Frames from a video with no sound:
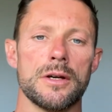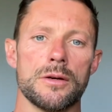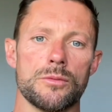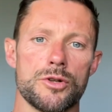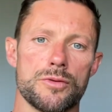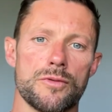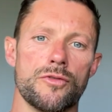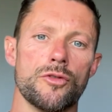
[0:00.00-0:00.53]

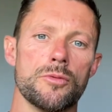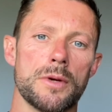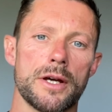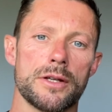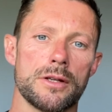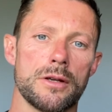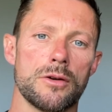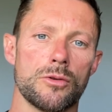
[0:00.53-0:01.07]
which were
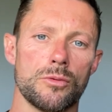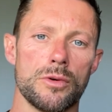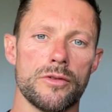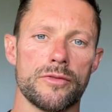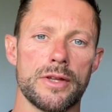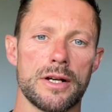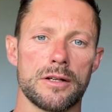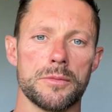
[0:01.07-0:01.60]
formulated along
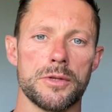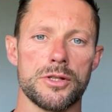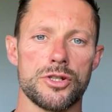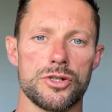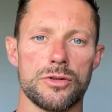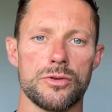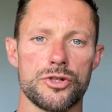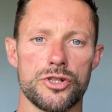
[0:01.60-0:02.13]
with Nagamine
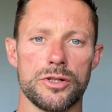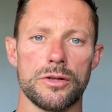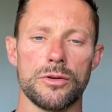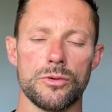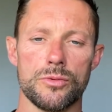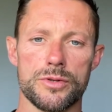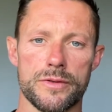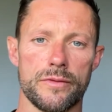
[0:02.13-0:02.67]
Shoshin,
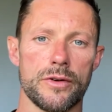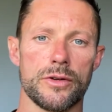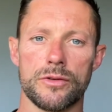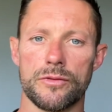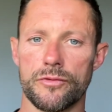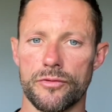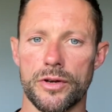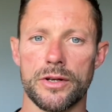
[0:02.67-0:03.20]
who was a very good
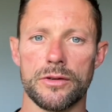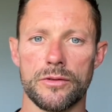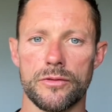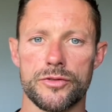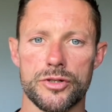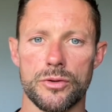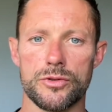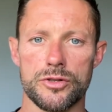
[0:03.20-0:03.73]
friend of
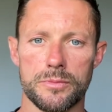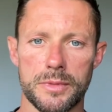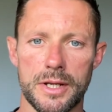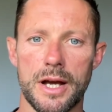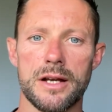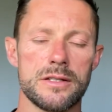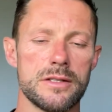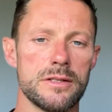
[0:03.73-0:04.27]
Choujin
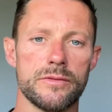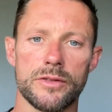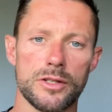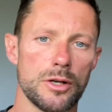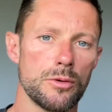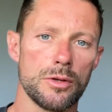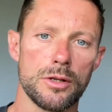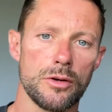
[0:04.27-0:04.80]
Miyagi, even
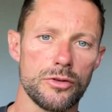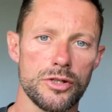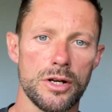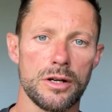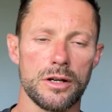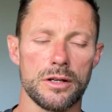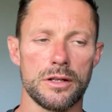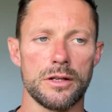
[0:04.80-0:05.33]
though a lot
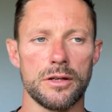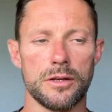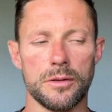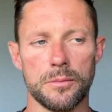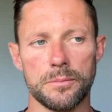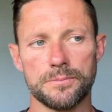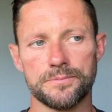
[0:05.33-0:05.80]
younger than him.